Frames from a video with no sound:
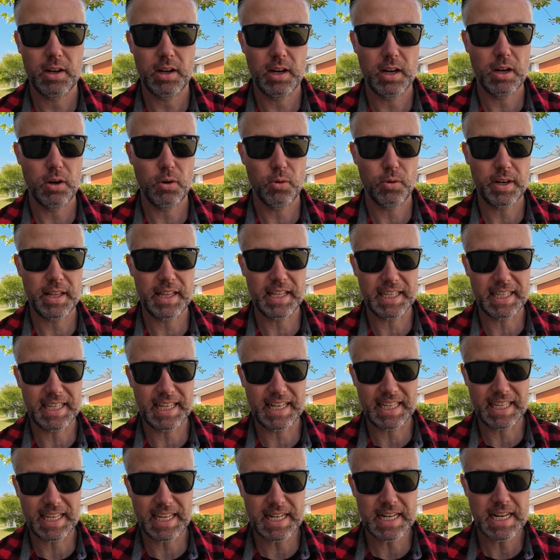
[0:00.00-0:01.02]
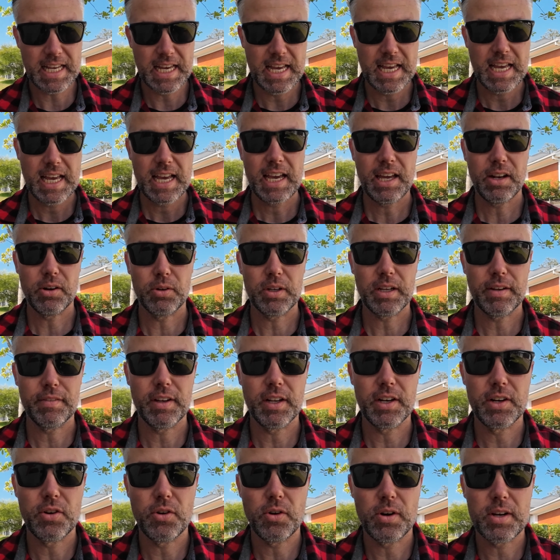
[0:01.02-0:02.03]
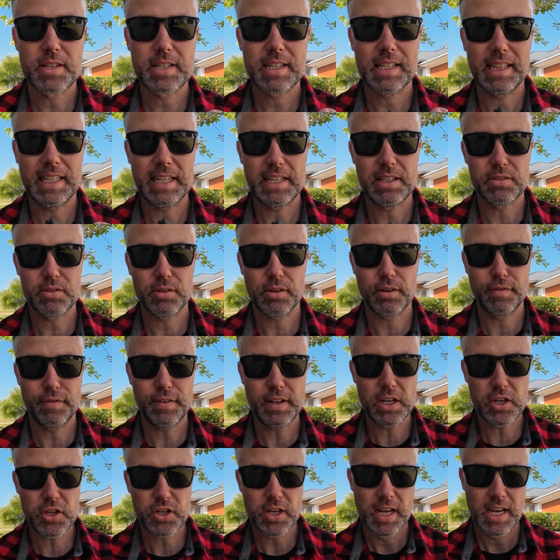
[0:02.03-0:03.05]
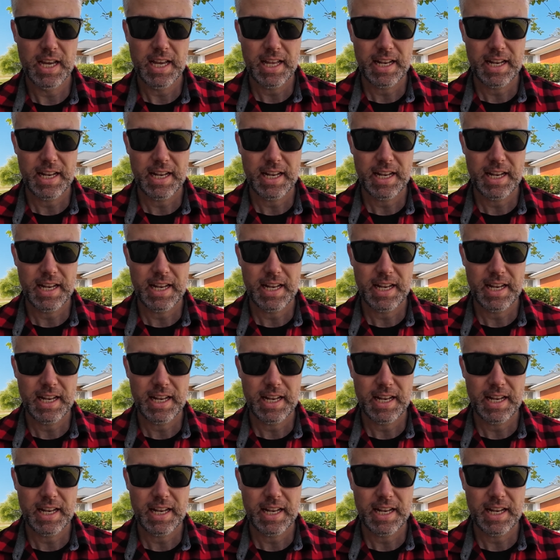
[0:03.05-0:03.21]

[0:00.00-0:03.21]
or anything getting in, and it'll give it a nice clean sort of finish.